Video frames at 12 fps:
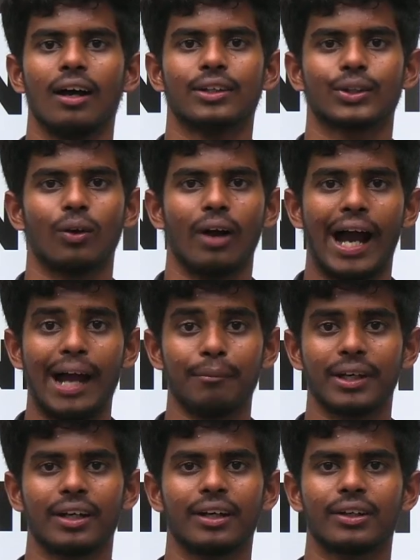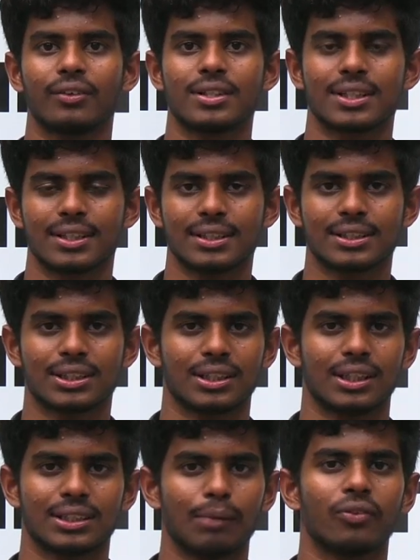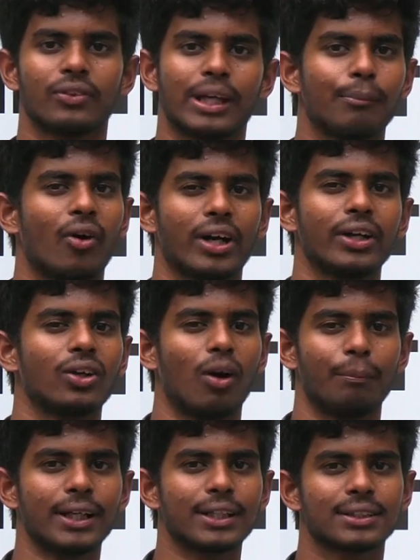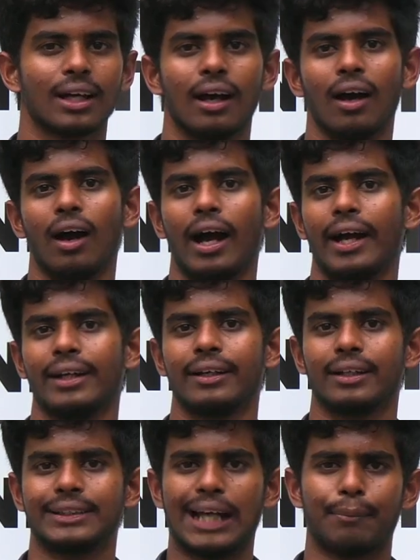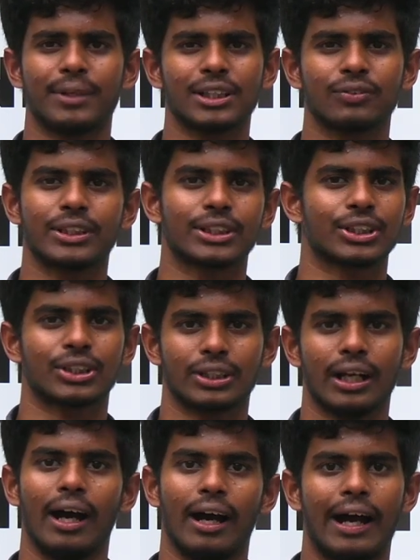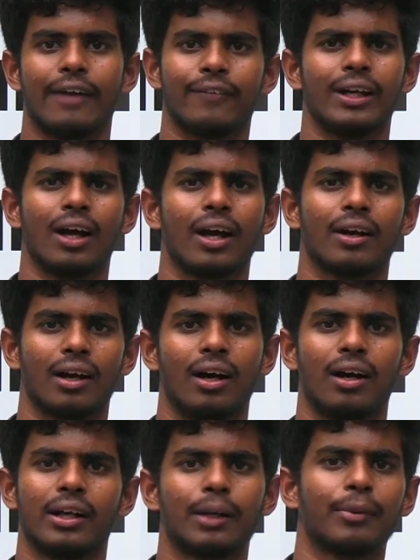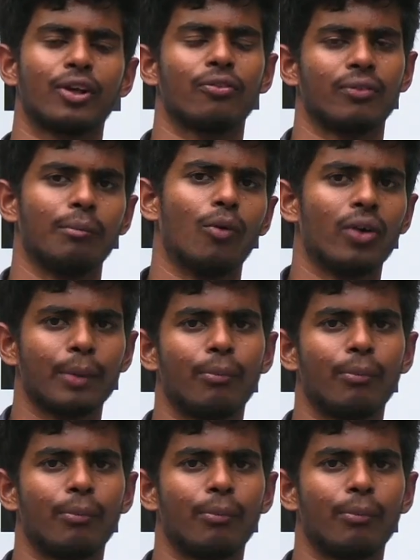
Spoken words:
So I'm here to discuss some of the important topics and chapters which I feel are a little bit of more